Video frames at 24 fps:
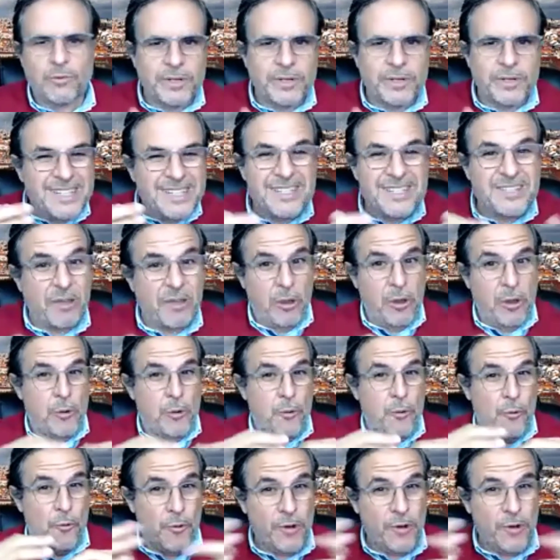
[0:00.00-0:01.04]
What is
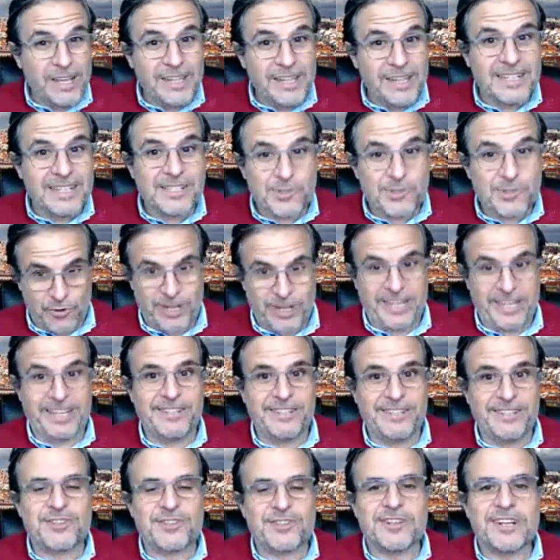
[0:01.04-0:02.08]
really
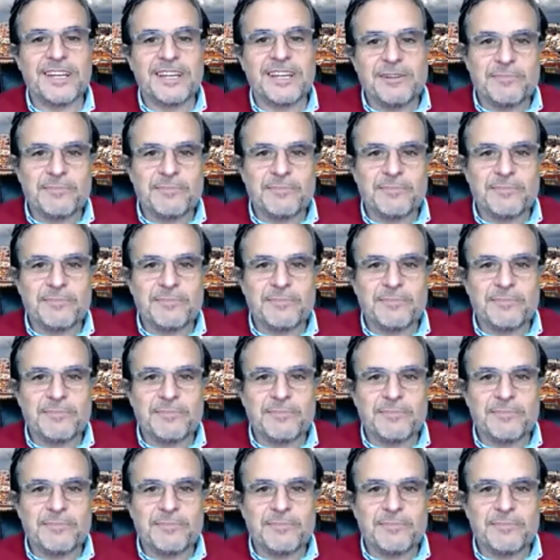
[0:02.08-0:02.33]
strange,